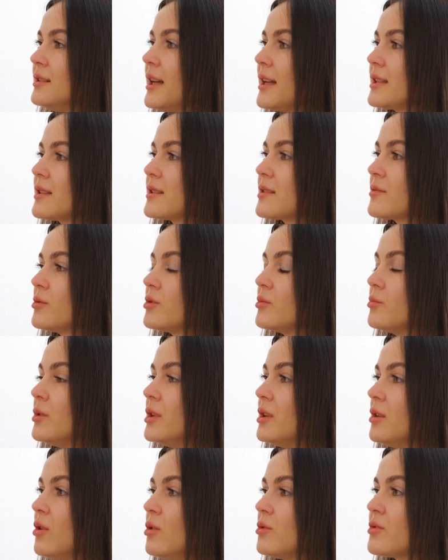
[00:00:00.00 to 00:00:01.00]
That is would
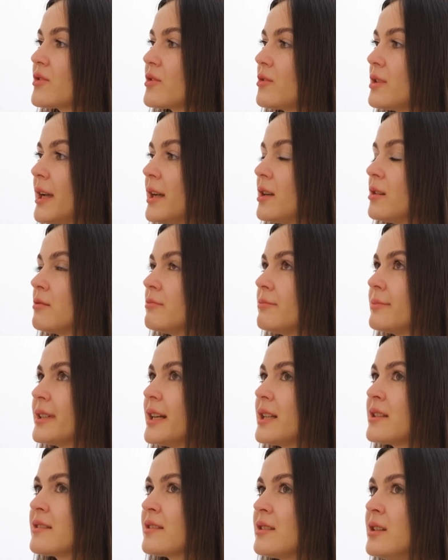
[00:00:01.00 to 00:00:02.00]
be also like
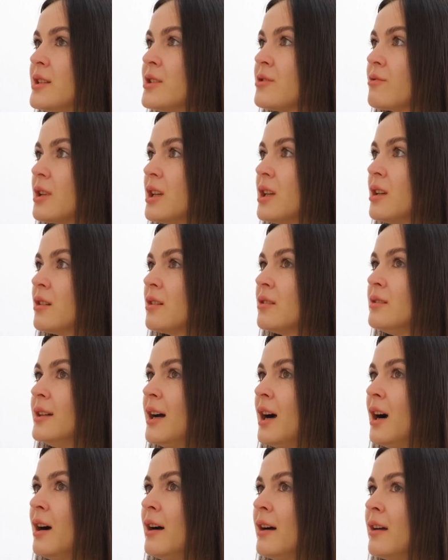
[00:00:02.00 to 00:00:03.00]
considering
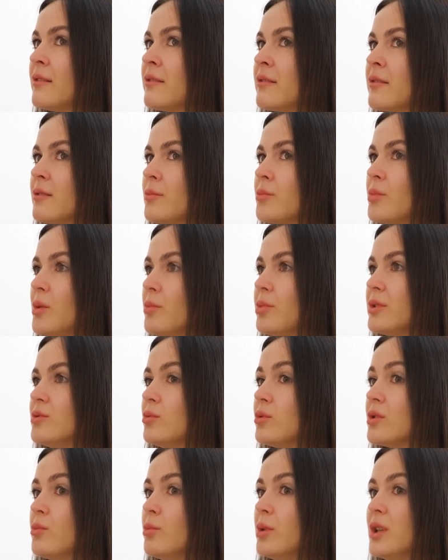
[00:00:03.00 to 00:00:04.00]
that
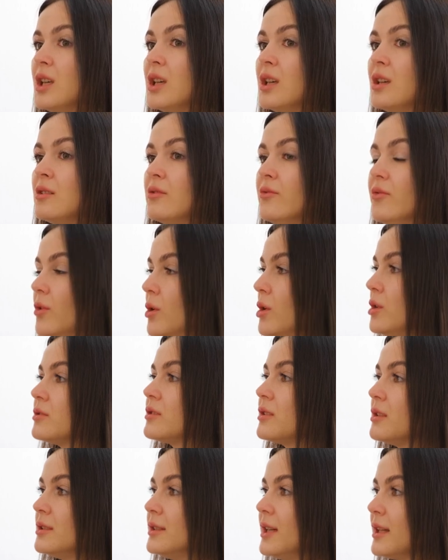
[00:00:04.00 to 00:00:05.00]
people would be
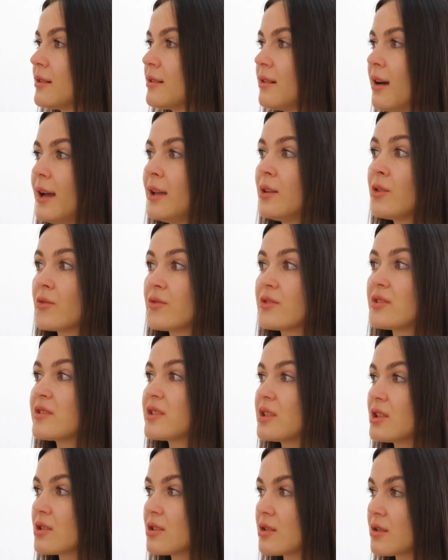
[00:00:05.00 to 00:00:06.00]
involved in that kind of
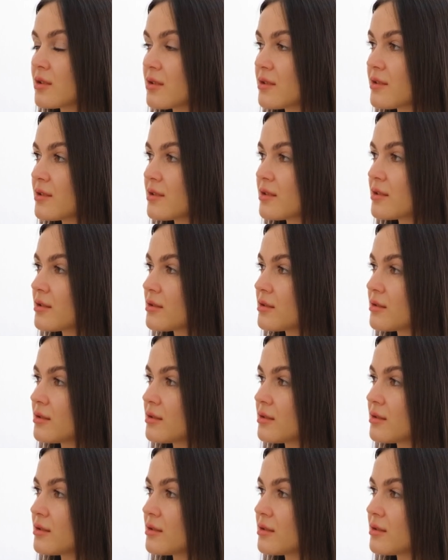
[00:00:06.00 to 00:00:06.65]
decisions.